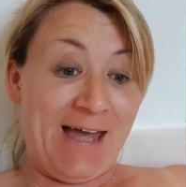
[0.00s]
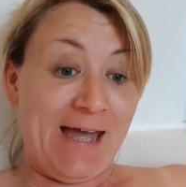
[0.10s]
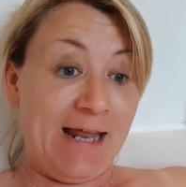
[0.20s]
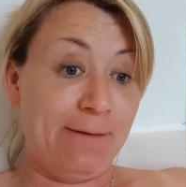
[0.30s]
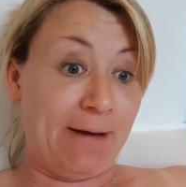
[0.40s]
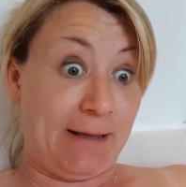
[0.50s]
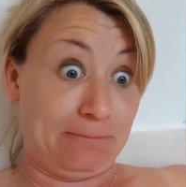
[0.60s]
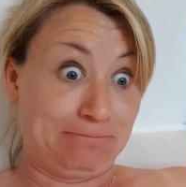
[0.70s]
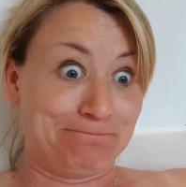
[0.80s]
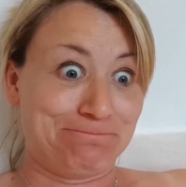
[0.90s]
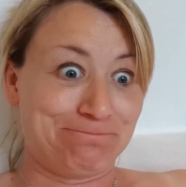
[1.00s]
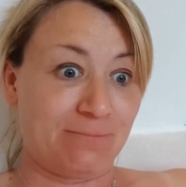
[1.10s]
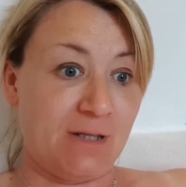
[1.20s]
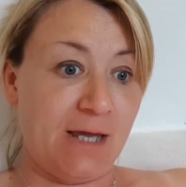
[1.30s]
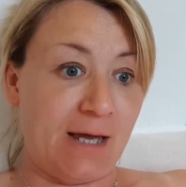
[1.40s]
Anyway,
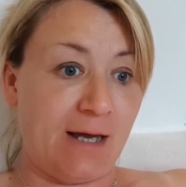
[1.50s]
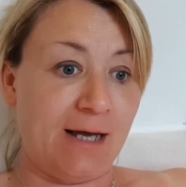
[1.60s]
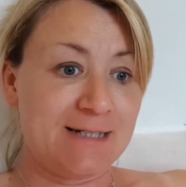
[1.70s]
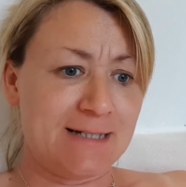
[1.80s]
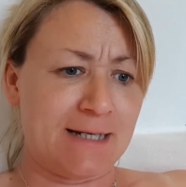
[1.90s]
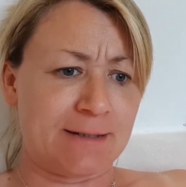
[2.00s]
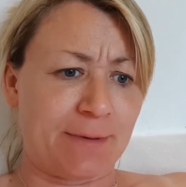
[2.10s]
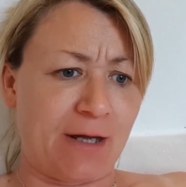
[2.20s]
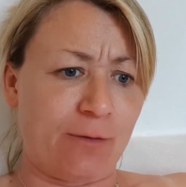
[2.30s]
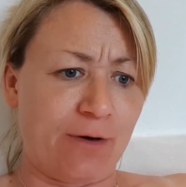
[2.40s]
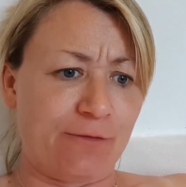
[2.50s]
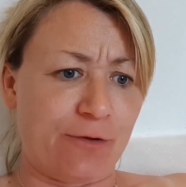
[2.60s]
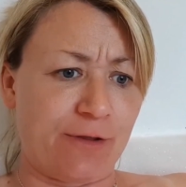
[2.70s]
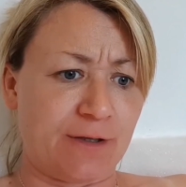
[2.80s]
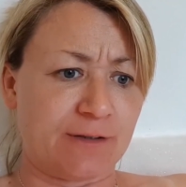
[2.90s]
yeah, I did end up getting quite a few
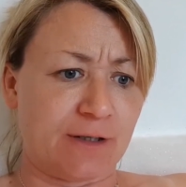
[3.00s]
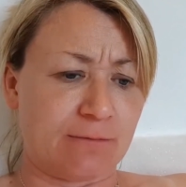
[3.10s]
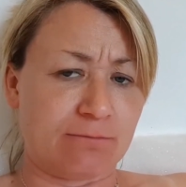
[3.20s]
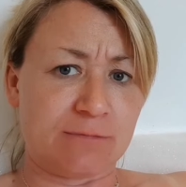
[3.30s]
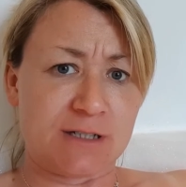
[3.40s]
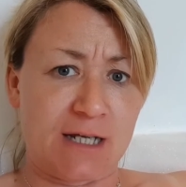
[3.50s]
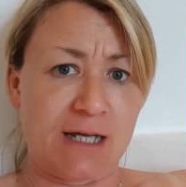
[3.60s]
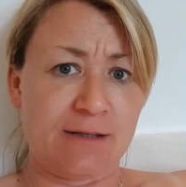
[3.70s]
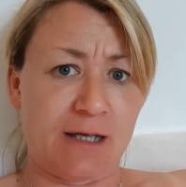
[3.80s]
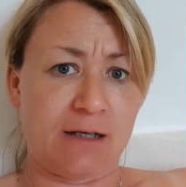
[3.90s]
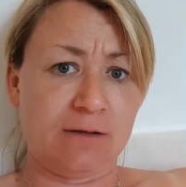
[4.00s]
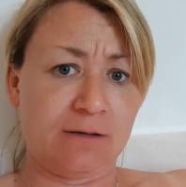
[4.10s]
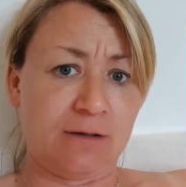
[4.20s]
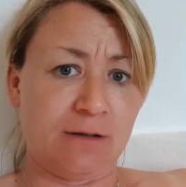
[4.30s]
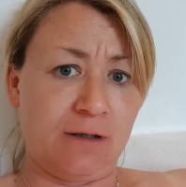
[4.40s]
things done today in the end
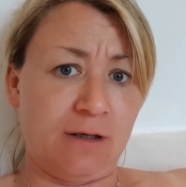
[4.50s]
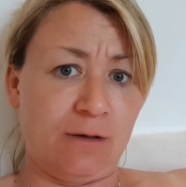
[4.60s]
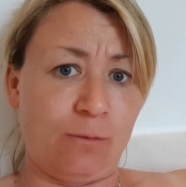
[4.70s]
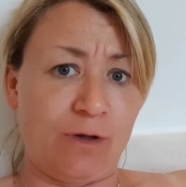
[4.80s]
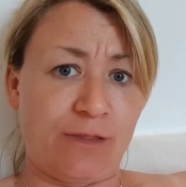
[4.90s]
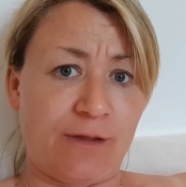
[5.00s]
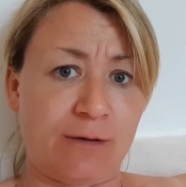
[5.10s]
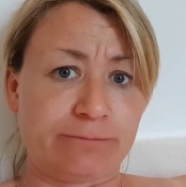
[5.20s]
with,